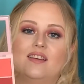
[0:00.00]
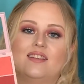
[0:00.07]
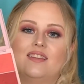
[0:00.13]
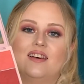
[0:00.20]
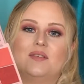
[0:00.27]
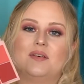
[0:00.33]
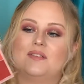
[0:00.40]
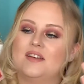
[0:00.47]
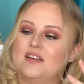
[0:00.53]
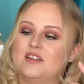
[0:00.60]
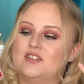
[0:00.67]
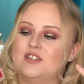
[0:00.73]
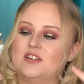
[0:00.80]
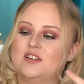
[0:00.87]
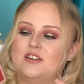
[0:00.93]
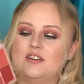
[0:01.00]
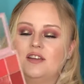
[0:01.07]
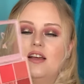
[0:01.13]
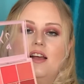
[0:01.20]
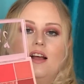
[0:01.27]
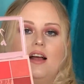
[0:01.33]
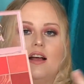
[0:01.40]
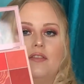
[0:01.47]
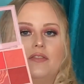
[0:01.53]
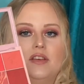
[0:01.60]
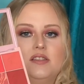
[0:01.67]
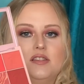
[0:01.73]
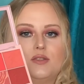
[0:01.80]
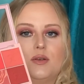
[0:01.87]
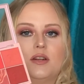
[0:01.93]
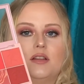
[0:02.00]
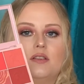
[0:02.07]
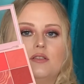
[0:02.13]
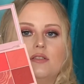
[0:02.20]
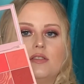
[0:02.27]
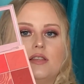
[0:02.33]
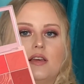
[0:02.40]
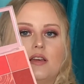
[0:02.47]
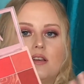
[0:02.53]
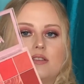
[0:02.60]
collaboration, and this is what it looks like.